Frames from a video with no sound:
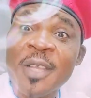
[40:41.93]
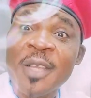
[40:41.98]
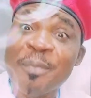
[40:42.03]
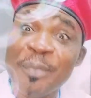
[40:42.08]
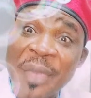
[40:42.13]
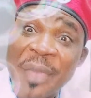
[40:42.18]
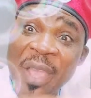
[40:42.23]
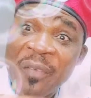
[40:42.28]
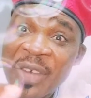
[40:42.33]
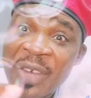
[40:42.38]

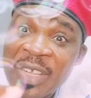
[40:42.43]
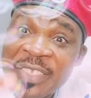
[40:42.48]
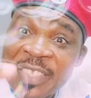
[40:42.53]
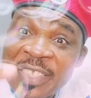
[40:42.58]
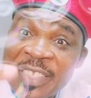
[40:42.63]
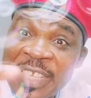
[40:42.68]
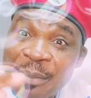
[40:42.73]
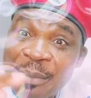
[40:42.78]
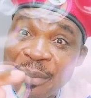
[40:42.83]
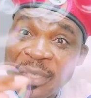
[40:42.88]
Biafran
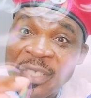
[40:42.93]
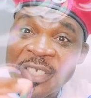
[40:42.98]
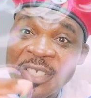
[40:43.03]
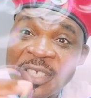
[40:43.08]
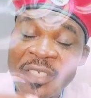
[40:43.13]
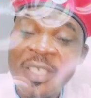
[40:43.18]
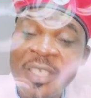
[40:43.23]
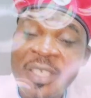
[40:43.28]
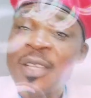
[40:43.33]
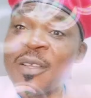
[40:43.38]

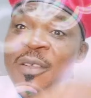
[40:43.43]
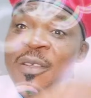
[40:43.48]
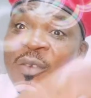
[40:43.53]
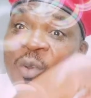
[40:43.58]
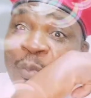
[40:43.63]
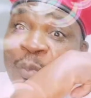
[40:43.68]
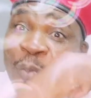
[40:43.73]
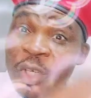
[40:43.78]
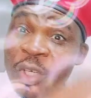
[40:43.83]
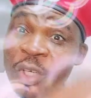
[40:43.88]
celebrities,
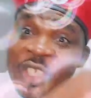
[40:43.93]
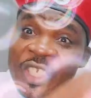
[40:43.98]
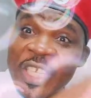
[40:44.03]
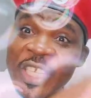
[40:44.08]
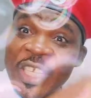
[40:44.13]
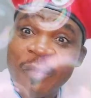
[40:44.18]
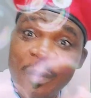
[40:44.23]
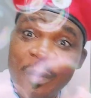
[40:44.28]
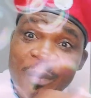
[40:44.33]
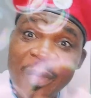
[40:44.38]

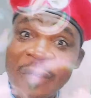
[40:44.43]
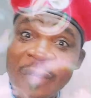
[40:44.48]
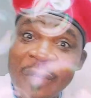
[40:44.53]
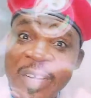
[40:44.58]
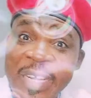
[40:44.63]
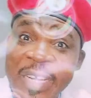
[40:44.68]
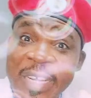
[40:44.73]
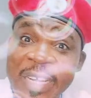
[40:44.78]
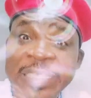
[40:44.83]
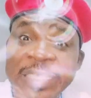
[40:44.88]
politicians from
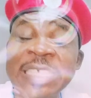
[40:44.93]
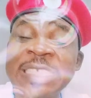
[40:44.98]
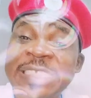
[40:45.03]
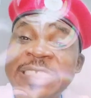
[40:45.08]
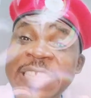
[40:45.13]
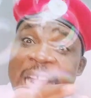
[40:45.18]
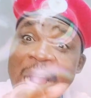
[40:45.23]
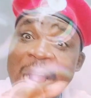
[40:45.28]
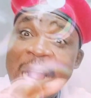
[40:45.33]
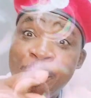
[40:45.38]
Biafran land,
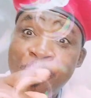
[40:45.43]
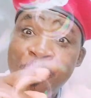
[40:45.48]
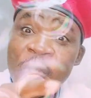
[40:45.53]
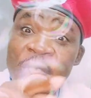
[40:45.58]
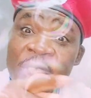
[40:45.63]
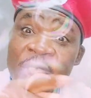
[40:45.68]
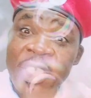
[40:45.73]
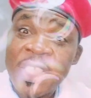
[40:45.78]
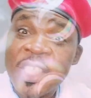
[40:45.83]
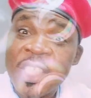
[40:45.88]
they are
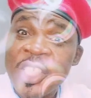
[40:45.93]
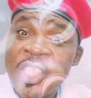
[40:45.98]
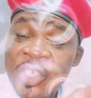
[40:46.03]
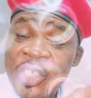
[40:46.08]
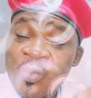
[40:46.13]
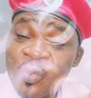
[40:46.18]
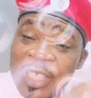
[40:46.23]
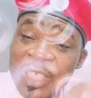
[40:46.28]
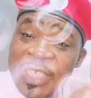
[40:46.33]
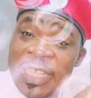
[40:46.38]
posting the
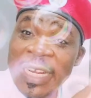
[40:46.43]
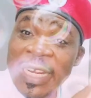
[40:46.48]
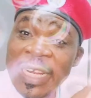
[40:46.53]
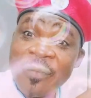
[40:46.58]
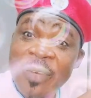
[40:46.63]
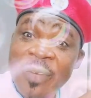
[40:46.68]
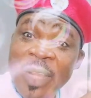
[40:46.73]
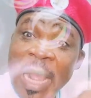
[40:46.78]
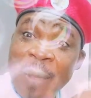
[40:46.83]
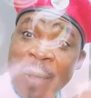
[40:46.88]
things that
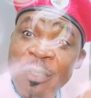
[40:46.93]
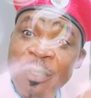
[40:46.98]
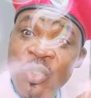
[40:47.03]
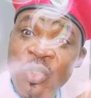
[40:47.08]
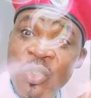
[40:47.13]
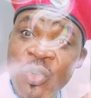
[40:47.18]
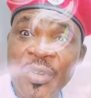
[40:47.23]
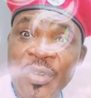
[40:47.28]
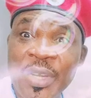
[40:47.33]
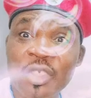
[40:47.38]
are happening in
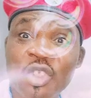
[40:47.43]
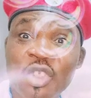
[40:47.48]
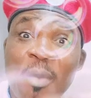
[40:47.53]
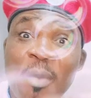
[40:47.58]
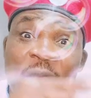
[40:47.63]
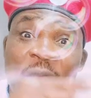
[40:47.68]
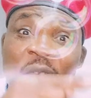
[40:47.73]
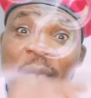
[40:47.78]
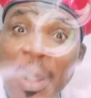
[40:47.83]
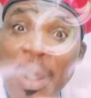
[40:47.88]
Ukraine. Some
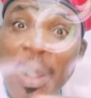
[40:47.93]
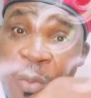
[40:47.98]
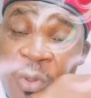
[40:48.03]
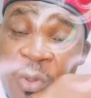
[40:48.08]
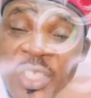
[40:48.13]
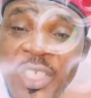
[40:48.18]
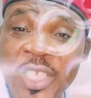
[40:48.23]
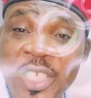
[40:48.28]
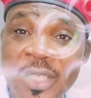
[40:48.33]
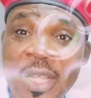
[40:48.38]
of them are
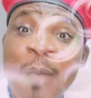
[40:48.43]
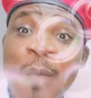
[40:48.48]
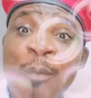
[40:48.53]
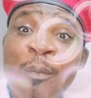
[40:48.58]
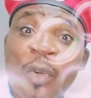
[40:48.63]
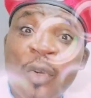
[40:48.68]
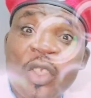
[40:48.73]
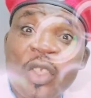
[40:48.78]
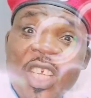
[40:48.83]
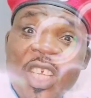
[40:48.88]
posting it.
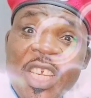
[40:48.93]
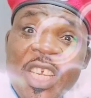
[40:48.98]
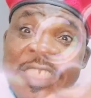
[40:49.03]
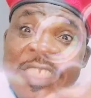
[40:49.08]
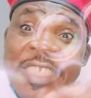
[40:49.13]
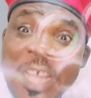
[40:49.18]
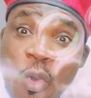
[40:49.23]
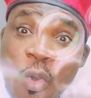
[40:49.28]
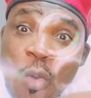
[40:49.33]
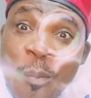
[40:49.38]
But in
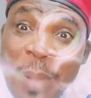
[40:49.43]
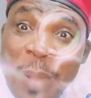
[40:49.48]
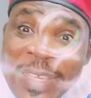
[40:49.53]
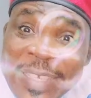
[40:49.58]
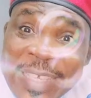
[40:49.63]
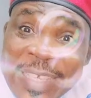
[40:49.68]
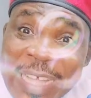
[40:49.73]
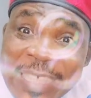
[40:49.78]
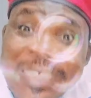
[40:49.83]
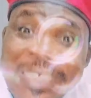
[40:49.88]
their own
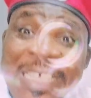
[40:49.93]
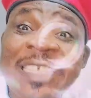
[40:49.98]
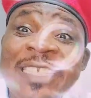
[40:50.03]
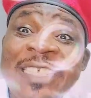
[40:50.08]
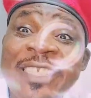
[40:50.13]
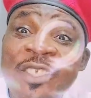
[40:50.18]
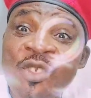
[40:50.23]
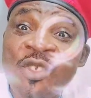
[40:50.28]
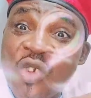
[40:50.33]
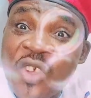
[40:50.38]
backyard, there
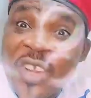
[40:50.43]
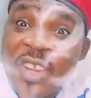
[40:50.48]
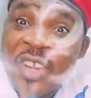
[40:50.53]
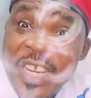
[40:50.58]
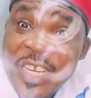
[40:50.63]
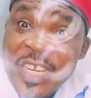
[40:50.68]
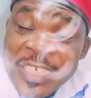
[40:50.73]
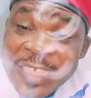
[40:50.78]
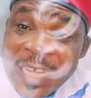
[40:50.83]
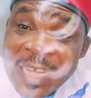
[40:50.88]
is
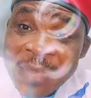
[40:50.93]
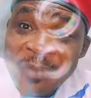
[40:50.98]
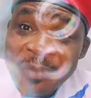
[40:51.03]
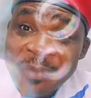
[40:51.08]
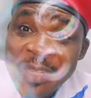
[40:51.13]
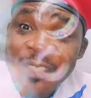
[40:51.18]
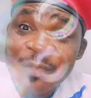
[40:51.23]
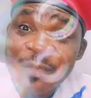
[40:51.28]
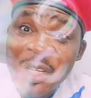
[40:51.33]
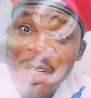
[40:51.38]
Ukraine in them.
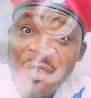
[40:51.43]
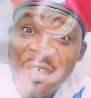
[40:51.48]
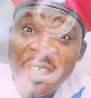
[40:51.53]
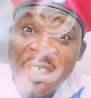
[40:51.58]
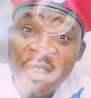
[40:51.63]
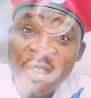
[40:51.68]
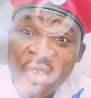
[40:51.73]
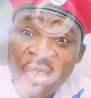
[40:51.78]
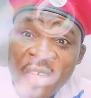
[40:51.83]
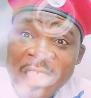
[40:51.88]
There is
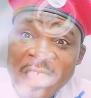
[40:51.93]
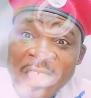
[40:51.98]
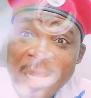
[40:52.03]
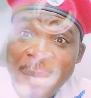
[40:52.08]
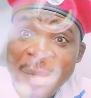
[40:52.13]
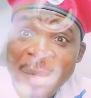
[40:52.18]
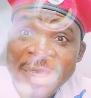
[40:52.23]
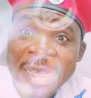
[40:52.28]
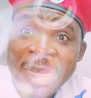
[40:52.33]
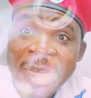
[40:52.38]
Ukraine in their
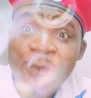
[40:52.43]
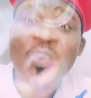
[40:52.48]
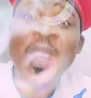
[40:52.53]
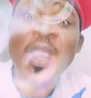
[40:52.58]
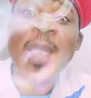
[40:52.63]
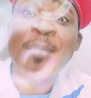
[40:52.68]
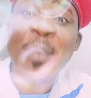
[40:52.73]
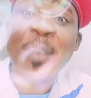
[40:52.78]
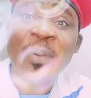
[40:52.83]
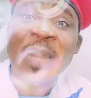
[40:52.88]
backyard
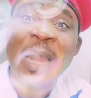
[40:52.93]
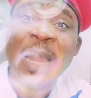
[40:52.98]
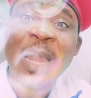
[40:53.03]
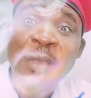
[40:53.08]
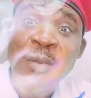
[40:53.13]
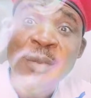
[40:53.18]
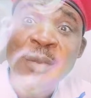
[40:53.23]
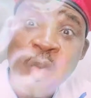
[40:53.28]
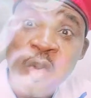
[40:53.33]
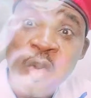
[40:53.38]
where people are
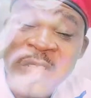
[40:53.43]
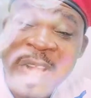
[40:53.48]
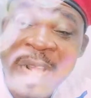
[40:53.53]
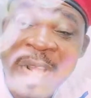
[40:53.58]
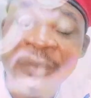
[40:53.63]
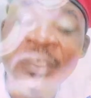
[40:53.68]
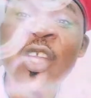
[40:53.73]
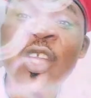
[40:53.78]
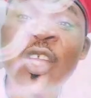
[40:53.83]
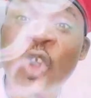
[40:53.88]
being mowed
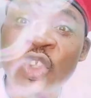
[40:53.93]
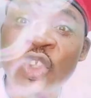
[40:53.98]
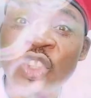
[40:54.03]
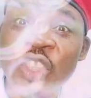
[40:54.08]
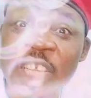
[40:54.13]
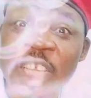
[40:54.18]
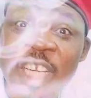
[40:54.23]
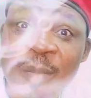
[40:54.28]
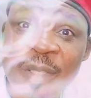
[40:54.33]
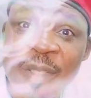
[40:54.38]
down on
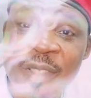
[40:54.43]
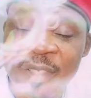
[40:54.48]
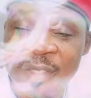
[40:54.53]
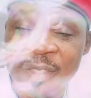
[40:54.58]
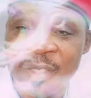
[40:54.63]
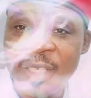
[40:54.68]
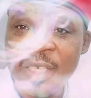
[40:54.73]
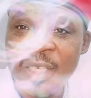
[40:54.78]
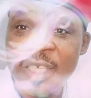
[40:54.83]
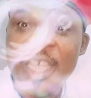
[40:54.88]
daily
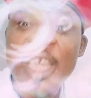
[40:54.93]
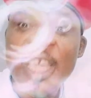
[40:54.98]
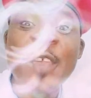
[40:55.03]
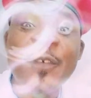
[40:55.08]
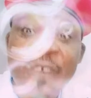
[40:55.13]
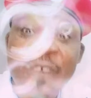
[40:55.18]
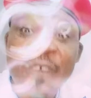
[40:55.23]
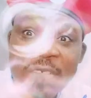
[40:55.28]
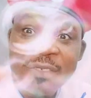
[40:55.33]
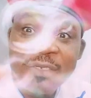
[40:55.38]
basis.
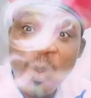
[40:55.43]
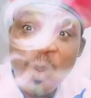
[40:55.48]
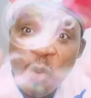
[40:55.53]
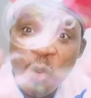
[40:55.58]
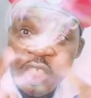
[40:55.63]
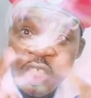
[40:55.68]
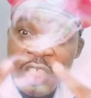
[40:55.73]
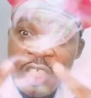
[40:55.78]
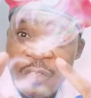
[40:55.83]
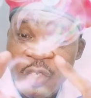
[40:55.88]
Even as you're
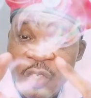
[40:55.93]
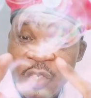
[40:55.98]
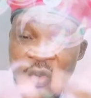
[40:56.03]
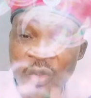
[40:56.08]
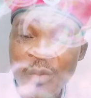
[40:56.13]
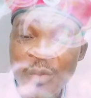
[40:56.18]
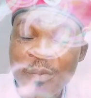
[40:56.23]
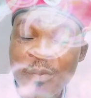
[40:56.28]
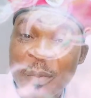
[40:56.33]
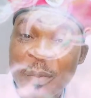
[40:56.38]
watching this video,
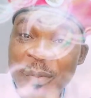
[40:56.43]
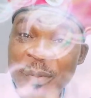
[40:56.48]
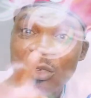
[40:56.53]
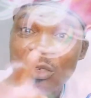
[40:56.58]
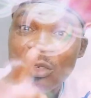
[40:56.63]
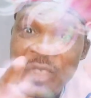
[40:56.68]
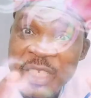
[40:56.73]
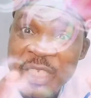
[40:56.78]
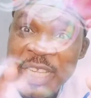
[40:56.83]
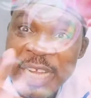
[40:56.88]
people are
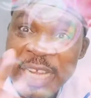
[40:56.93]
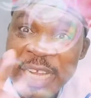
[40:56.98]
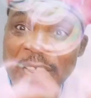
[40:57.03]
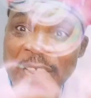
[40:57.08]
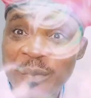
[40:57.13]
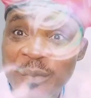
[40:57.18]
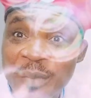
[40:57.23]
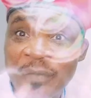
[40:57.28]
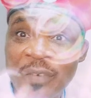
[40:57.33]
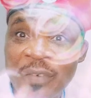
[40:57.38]
losing their life
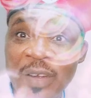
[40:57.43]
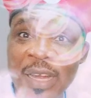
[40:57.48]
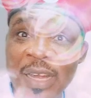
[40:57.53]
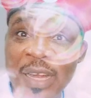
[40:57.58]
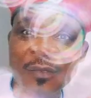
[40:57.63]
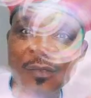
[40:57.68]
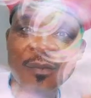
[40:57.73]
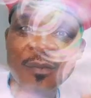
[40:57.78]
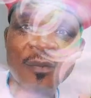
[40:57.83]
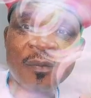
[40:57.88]
in Biafran
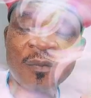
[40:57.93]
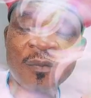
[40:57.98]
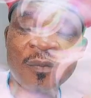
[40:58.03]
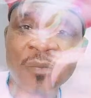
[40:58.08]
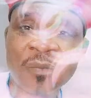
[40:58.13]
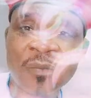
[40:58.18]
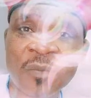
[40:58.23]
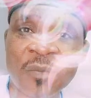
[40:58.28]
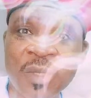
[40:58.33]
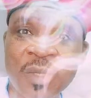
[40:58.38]
land.
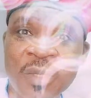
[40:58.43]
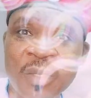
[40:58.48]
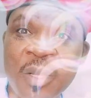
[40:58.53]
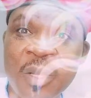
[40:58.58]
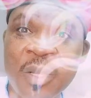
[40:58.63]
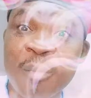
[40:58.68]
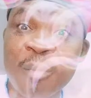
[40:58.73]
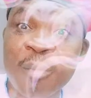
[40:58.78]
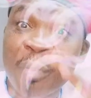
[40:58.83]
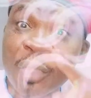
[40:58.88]

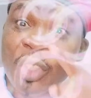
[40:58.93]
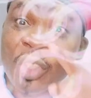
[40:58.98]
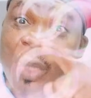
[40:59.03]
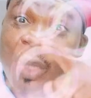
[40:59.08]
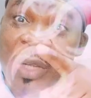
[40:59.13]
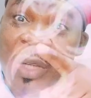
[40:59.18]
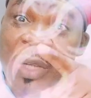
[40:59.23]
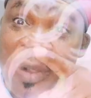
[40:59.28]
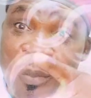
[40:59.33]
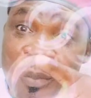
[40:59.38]
But they will
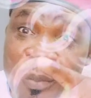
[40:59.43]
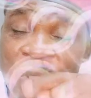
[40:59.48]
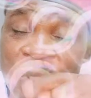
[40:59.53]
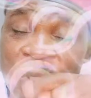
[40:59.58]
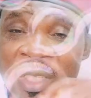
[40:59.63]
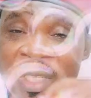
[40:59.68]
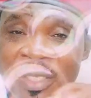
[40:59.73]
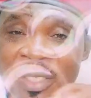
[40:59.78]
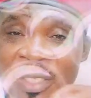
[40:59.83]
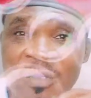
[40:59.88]
never post
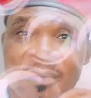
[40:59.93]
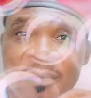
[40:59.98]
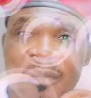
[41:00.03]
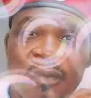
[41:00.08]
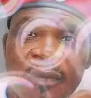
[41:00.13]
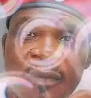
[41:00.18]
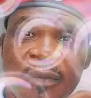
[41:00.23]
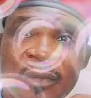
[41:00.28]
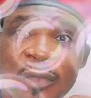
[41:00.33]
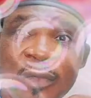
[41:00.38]
it.
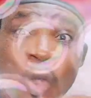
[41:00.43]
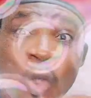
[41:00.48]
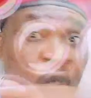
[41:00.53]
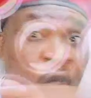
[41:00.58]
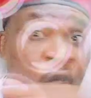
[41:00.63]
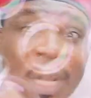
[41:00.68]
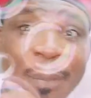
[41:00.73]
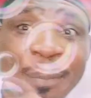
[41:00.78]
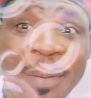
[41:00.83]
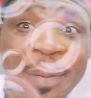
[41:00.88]
Go
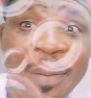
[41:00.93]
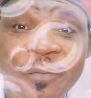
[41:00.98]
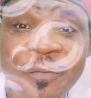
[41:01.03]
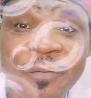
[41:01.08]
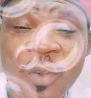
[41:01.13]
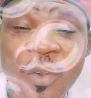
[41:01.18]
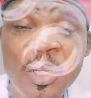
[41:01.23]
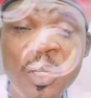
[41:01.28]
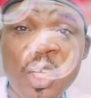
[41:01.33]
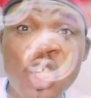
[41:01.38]
to their
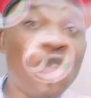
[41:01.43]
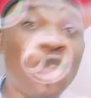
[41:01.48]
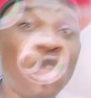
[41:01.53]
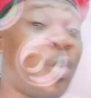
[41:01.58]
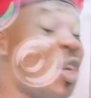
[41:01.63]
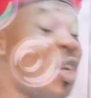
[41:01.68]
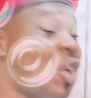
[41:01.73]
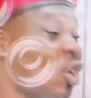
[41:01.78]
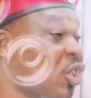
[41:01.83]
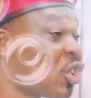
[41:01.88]
platform. You
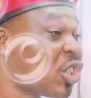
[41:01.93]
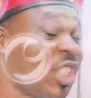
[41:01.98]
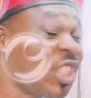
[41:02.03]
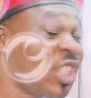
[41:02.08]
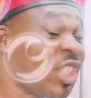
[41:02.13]
will not see them